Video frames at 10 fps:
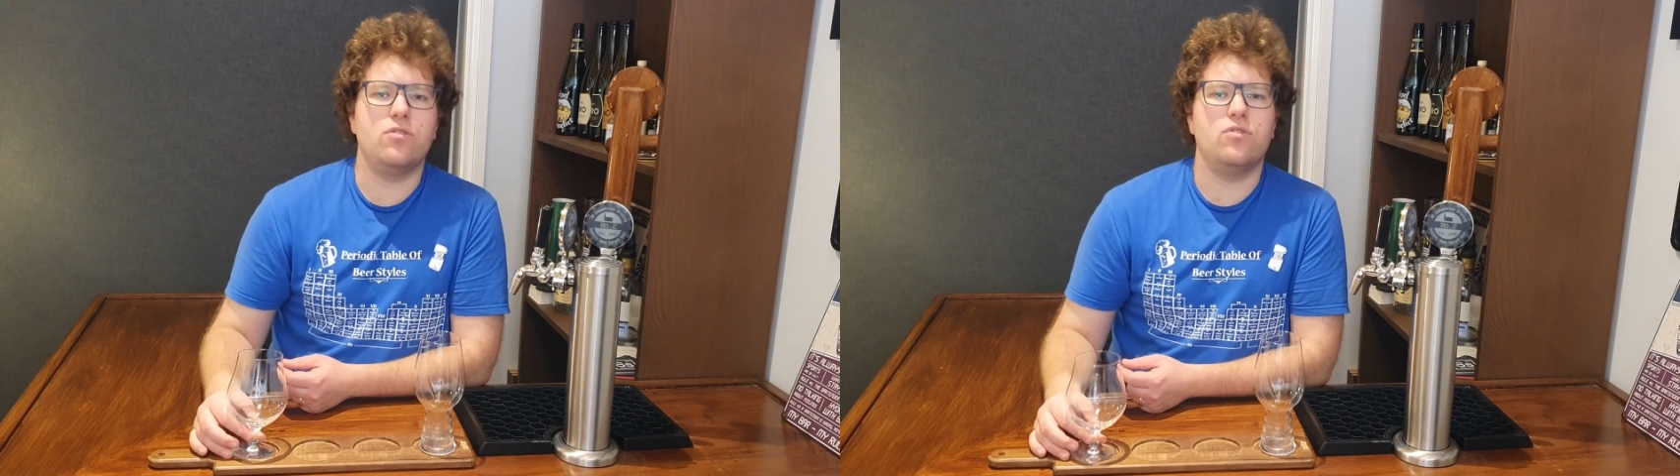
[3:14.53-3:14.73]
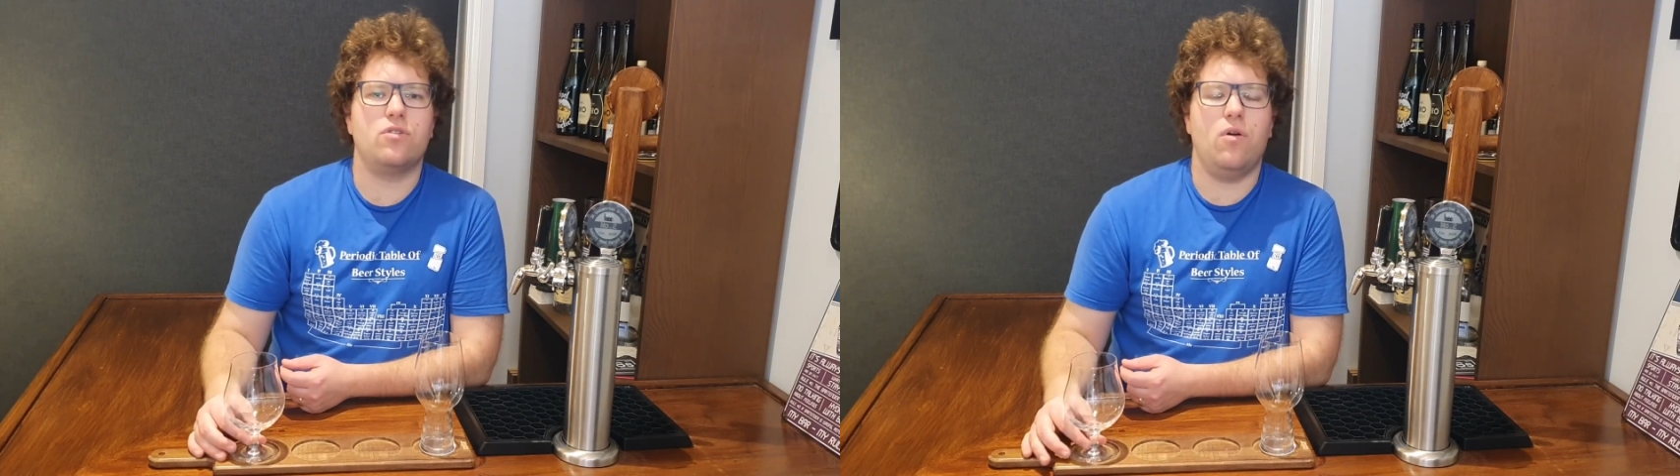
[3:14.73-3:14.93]

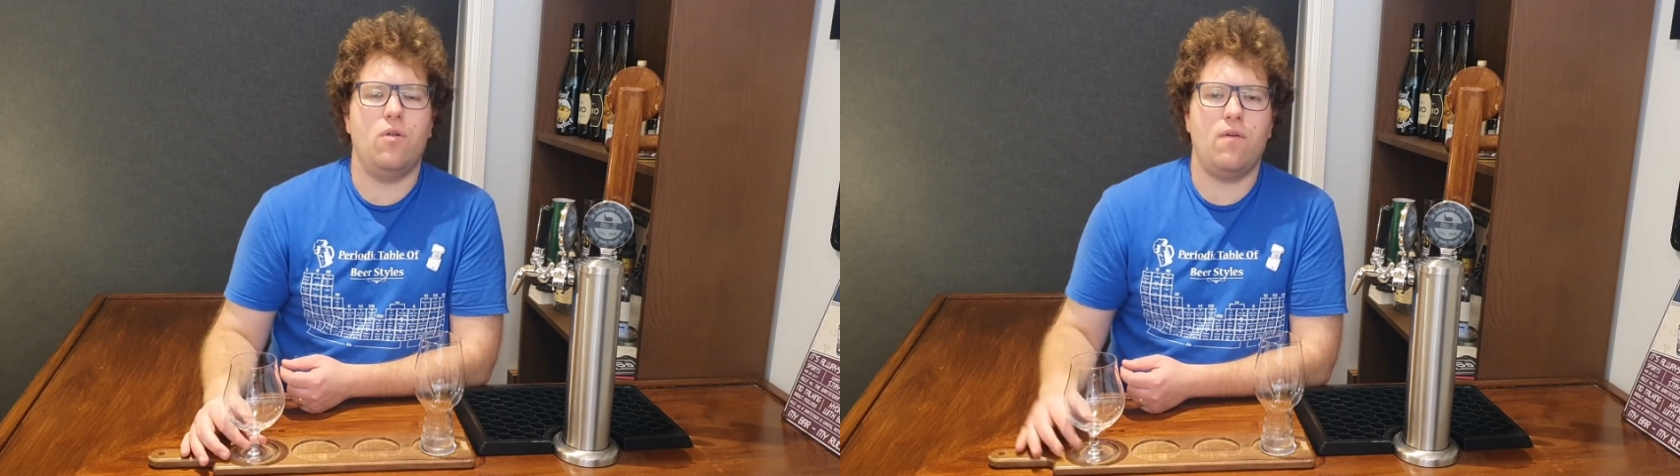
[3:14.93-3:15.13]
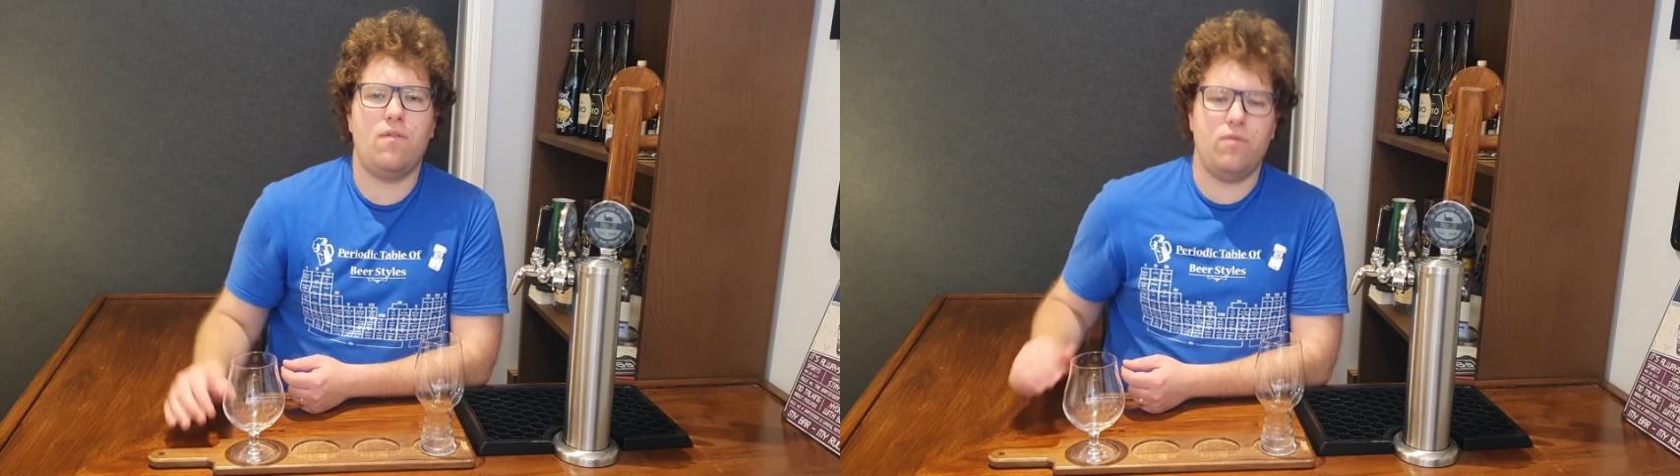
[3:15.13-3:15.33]

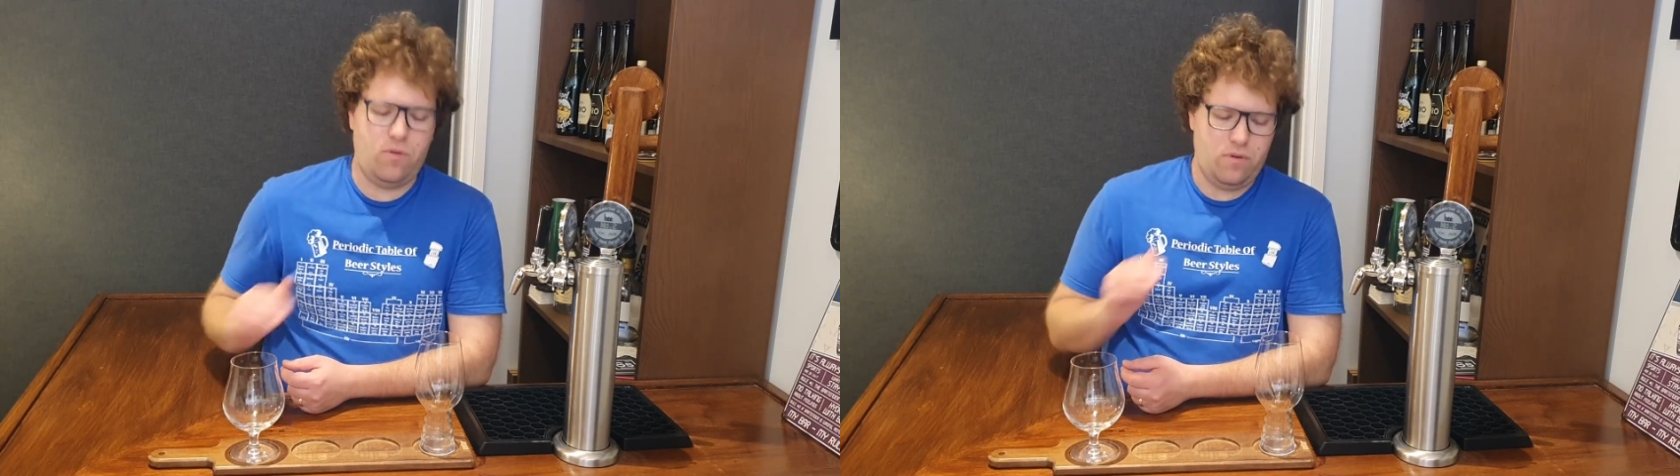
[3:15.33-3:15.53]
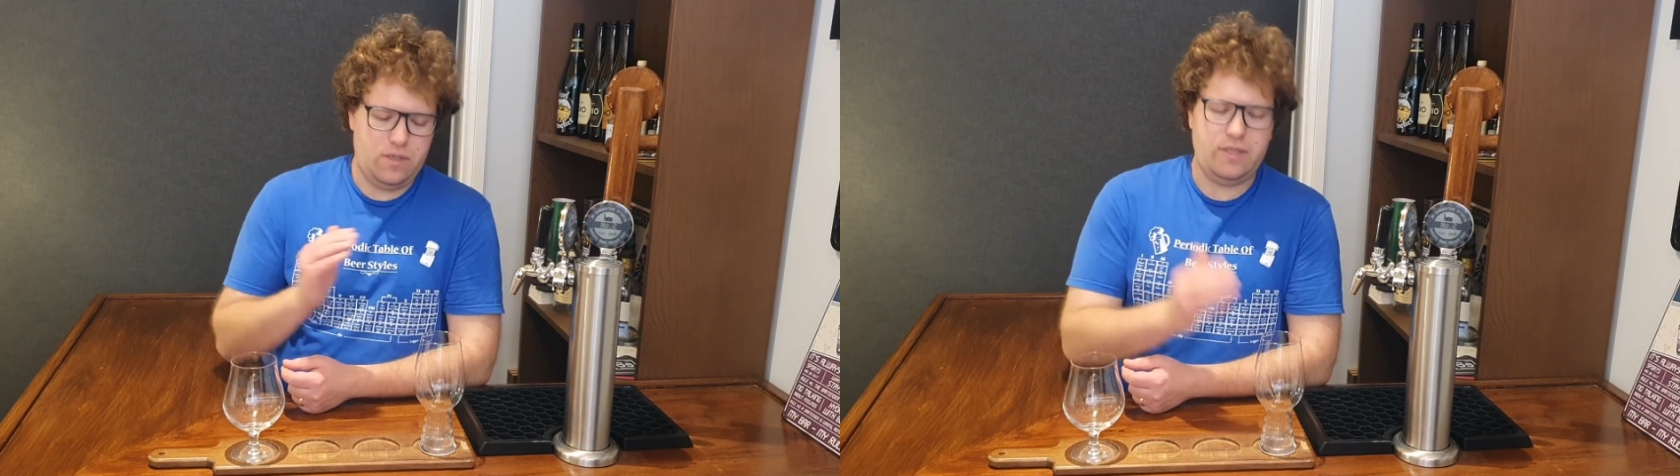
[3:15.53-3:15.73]
control
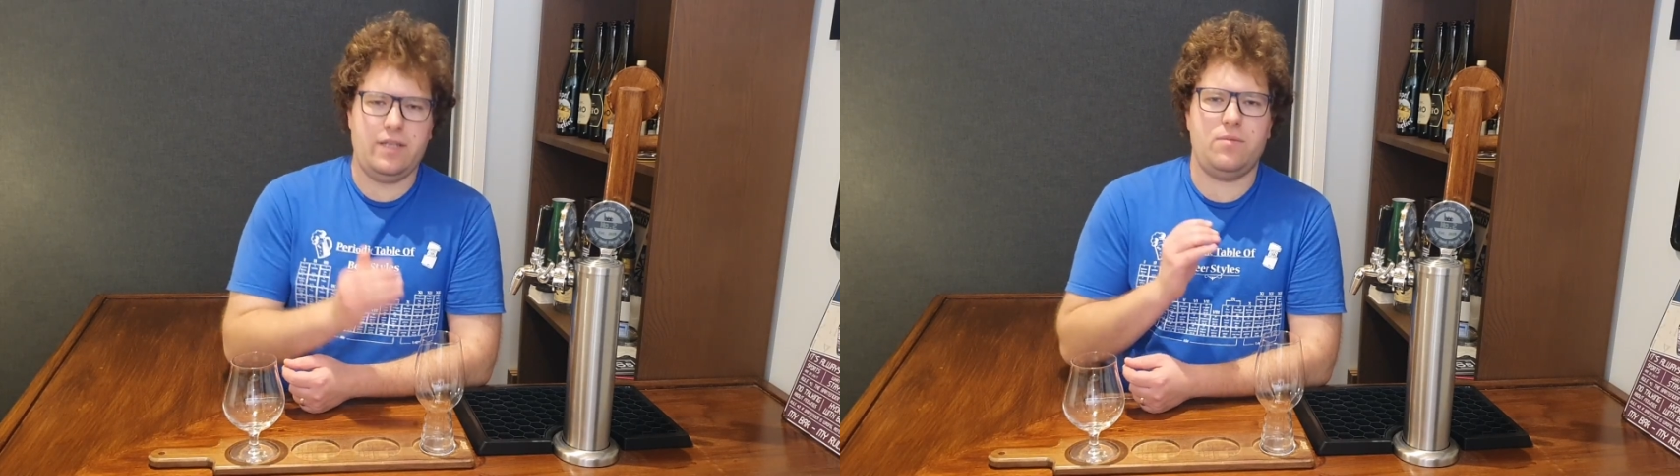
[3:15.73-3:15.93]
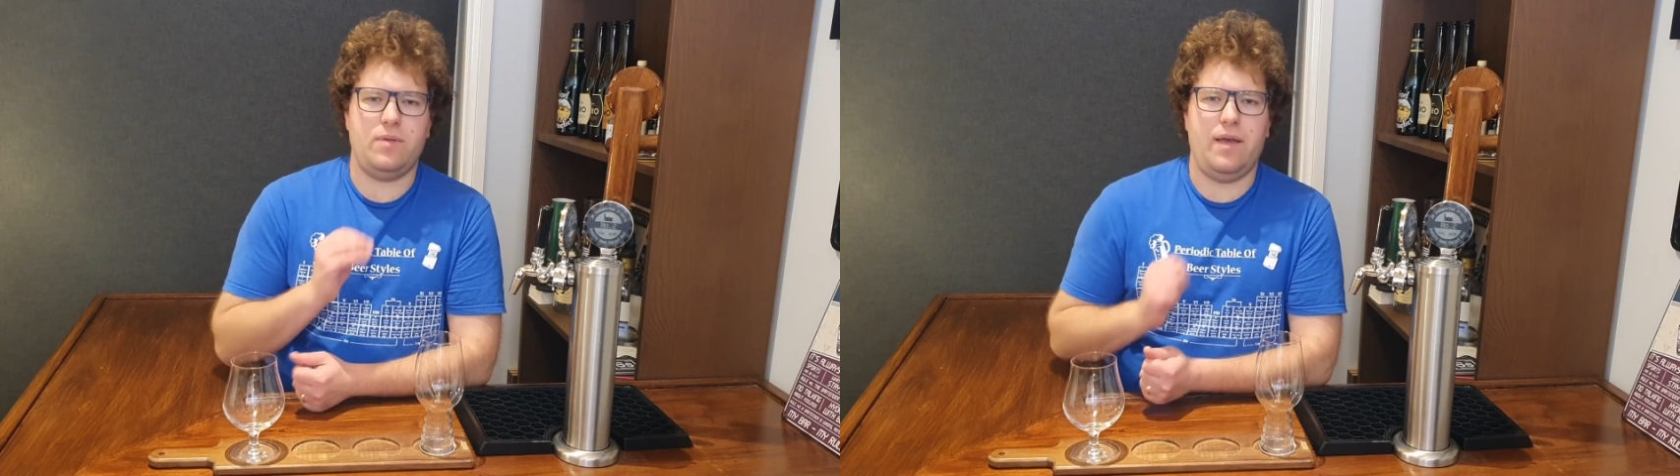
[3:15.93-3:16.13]
for the
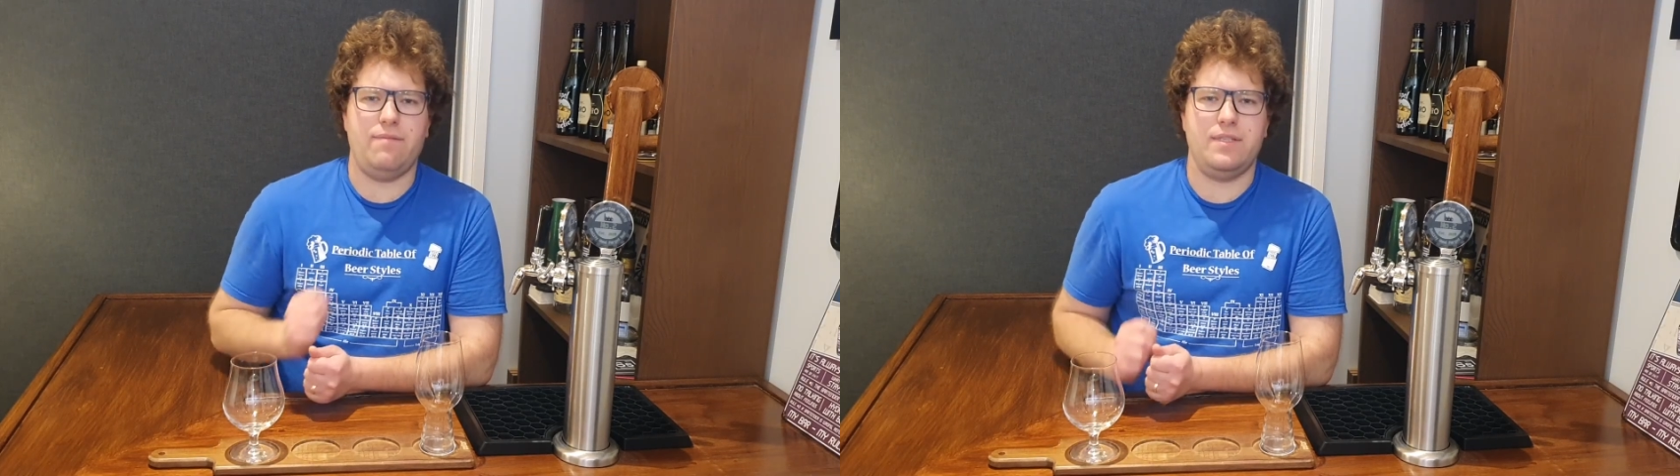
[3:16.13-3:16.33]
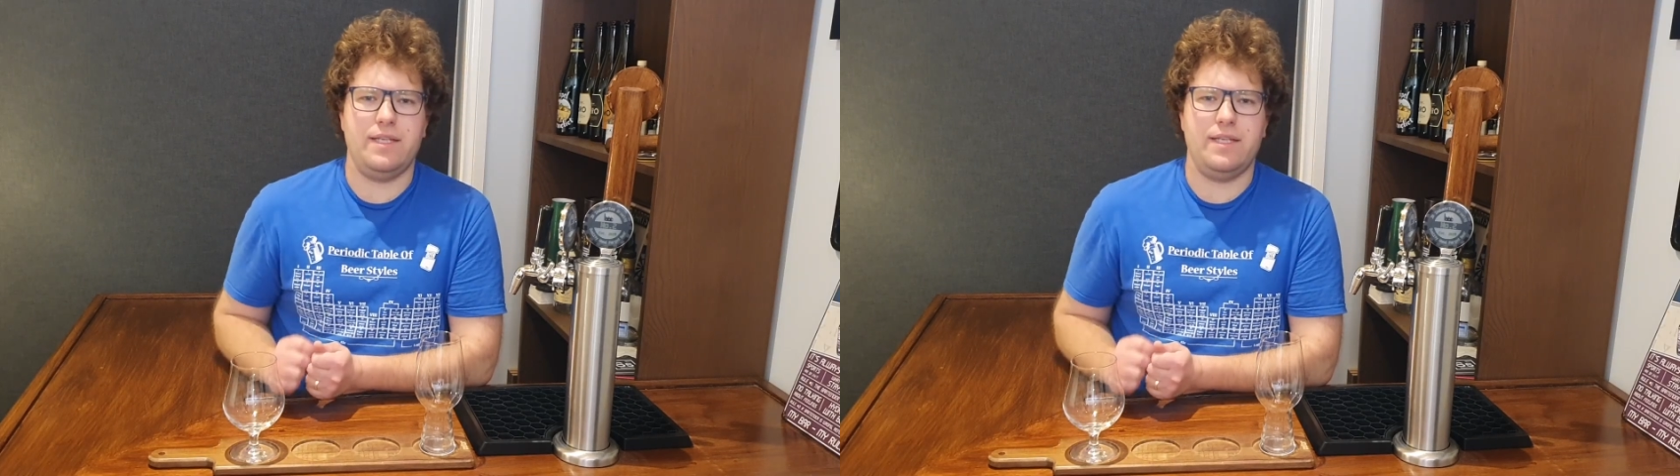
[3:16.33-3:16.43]
test we have